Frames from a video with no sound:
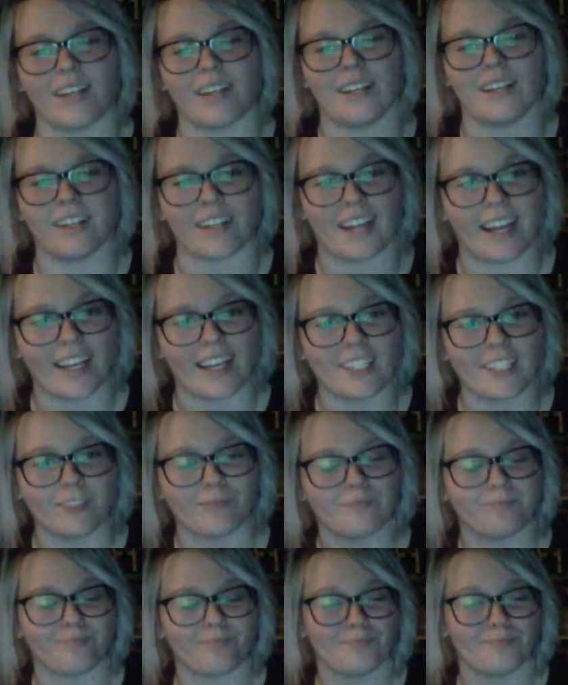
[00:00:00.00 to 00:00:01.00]
Alright,
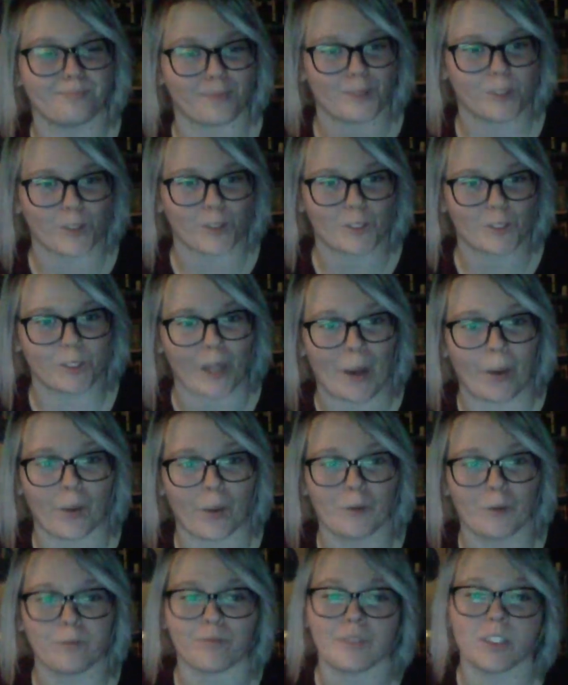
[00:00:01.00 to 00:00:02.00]
so
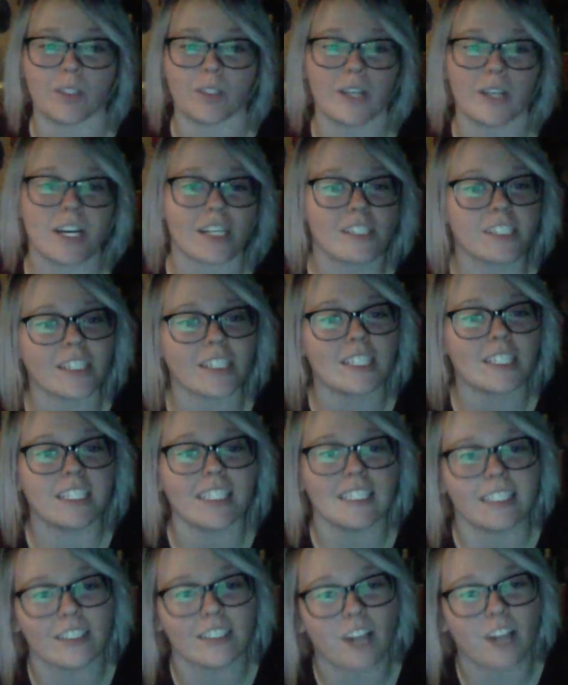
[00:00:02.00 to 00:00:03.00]
you guys are gonna
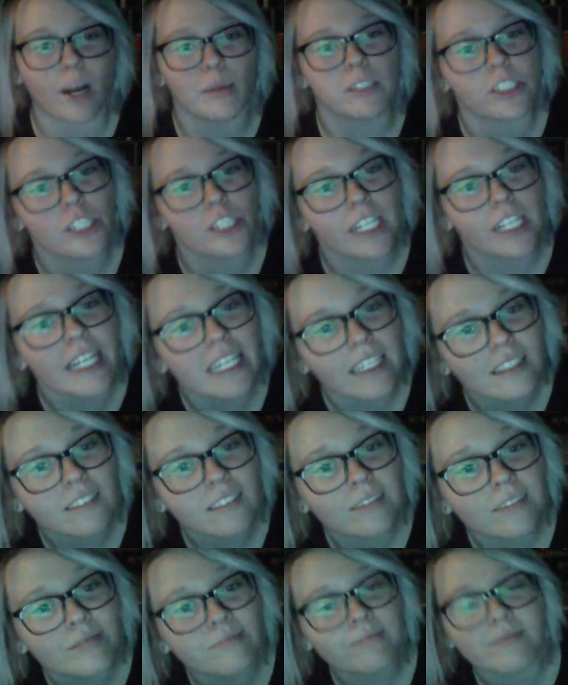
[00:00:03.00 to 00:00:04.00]
need to grab a drink,
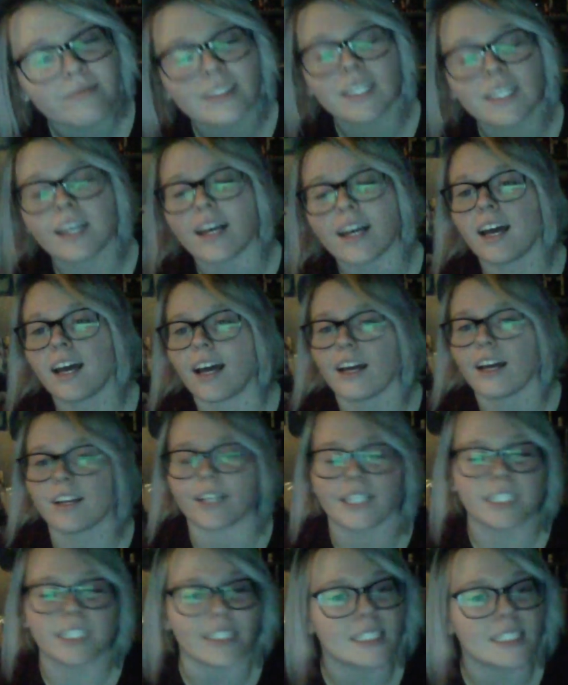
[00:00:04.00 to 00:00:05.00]

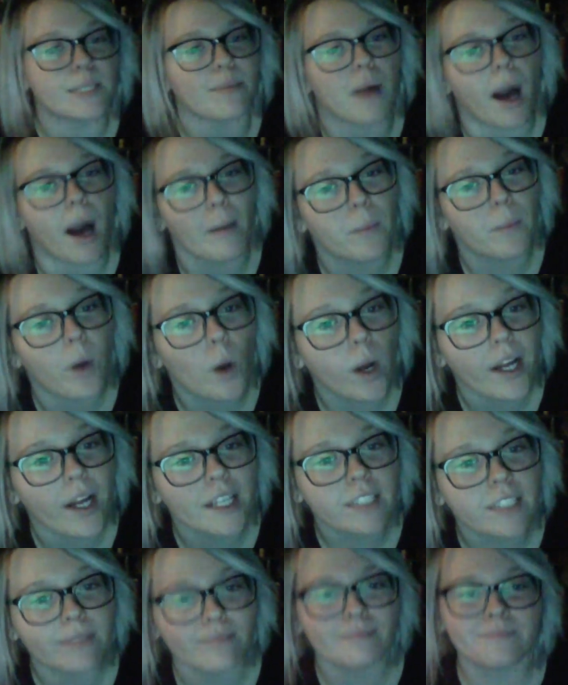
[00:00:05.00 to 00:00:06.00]
get some
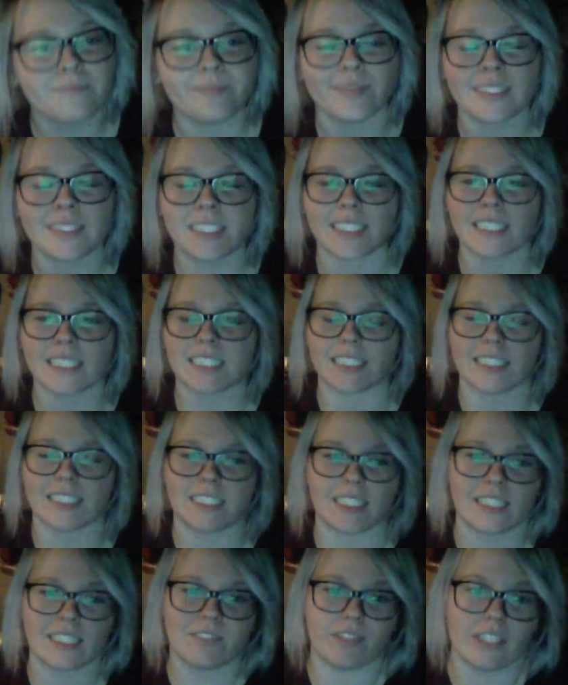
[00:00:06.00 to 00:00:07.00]
popcorn, because
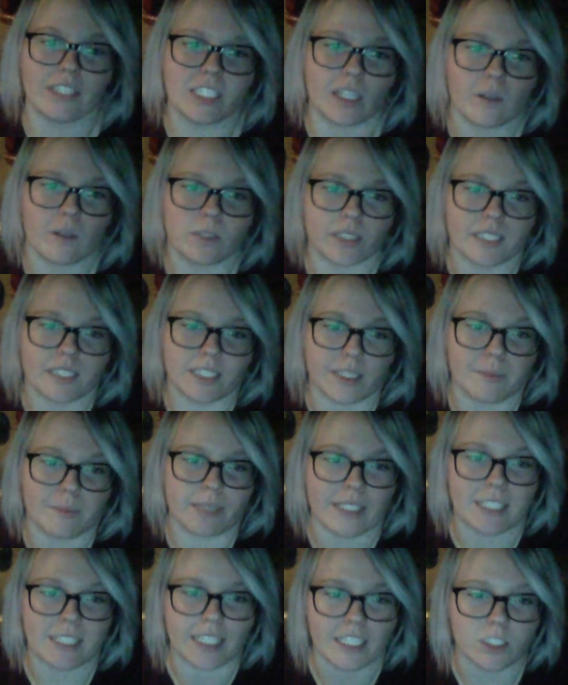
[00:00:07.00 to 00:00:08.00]
this video is gonna
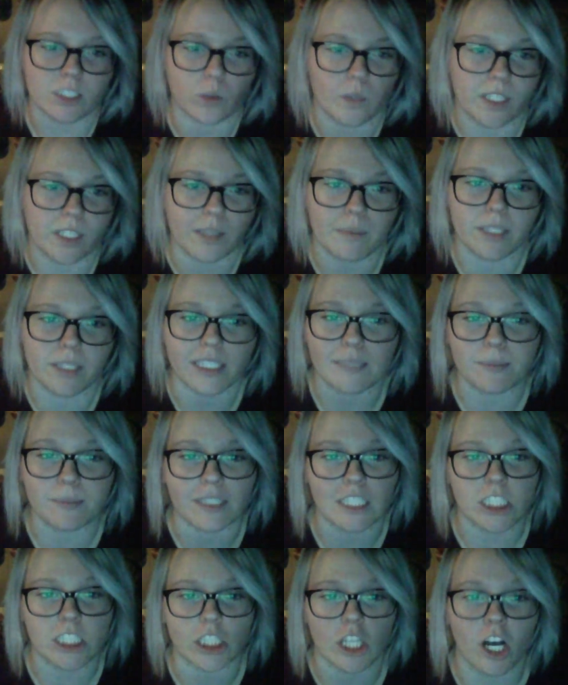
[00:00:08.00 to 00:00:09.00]
be like twenty plus
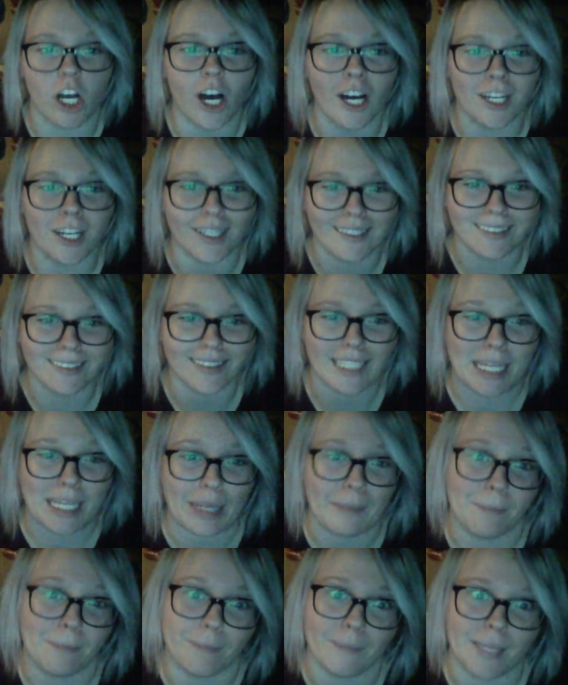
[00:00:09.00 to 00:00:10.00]
minutes long,
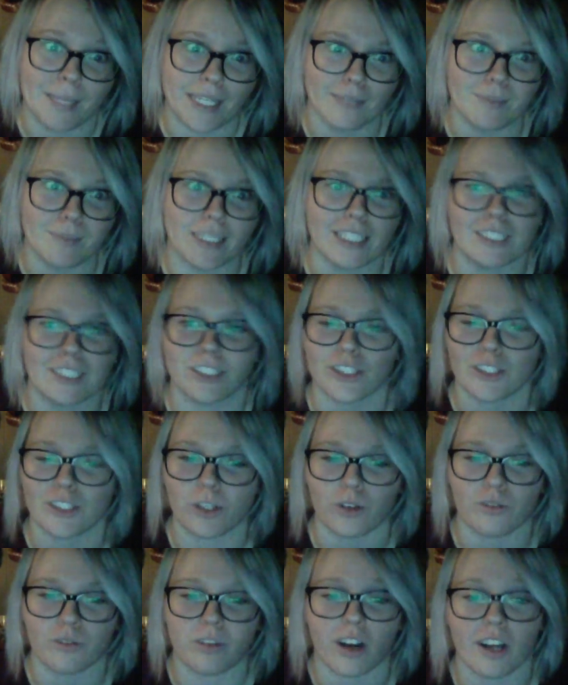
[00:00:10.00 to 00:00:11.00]
maybe.
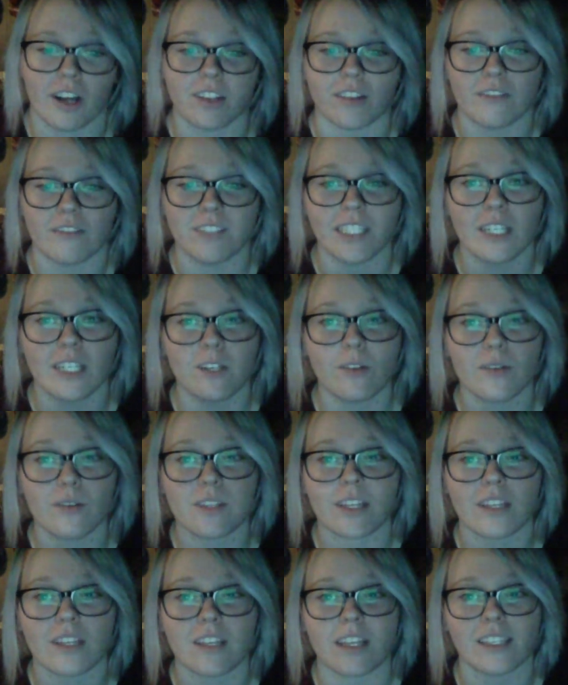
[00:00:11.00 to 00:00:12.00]
So far the video
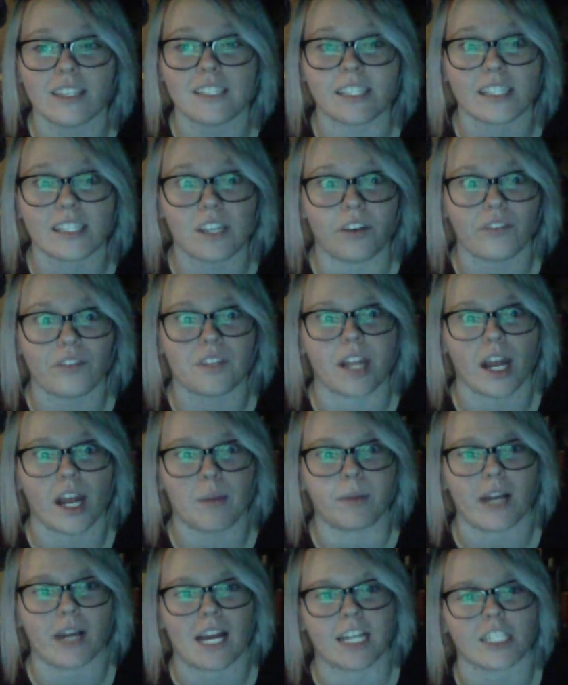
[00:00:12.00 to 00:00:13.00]
itself that
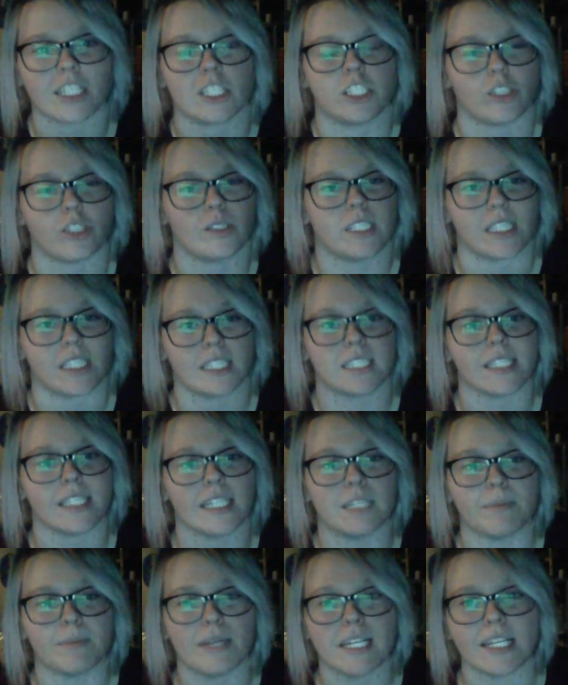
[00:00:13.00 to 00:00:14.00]
I'm reacting to is
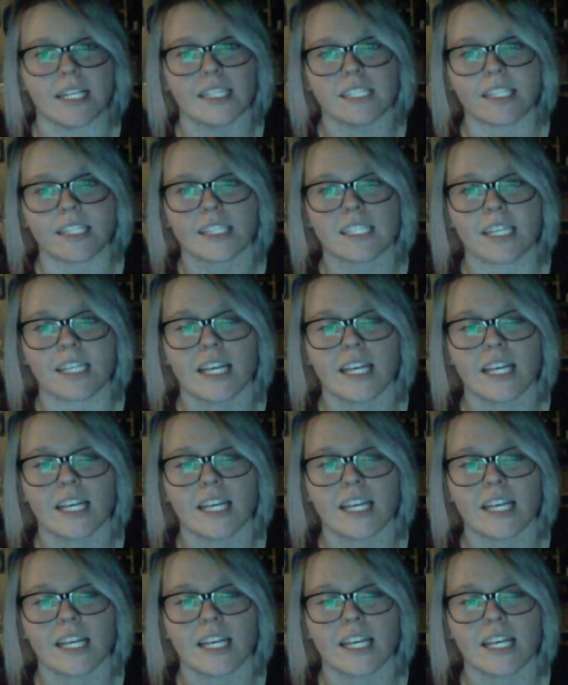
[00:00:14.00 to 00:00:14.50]
sixteen minutes,